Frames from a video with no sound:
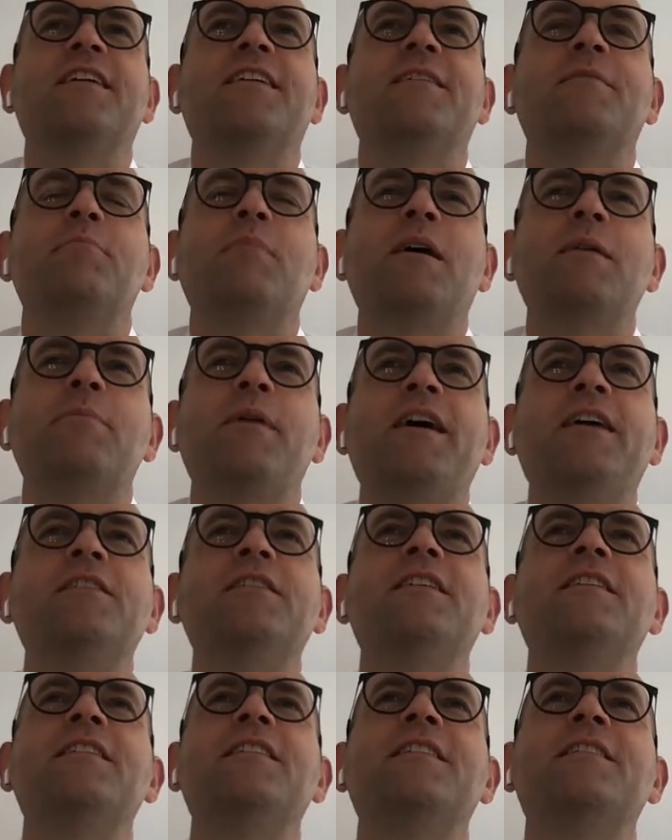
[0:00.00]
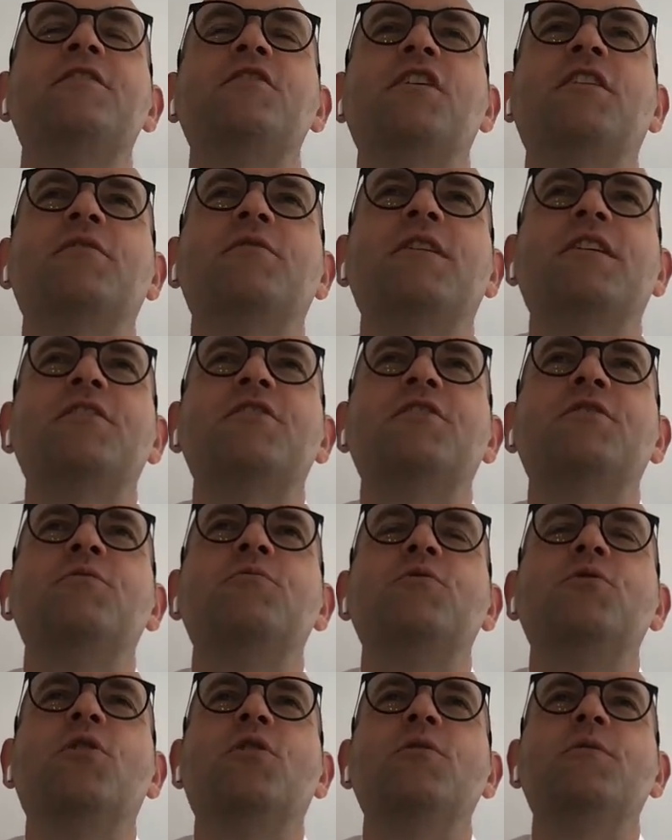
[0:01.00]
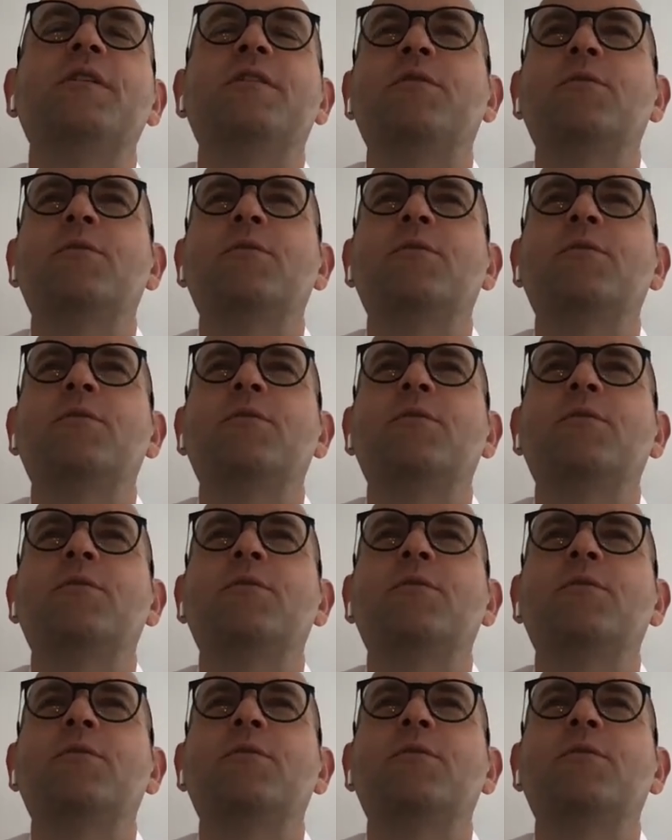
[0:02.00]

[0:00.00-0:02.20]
uh, my parents' generation would always,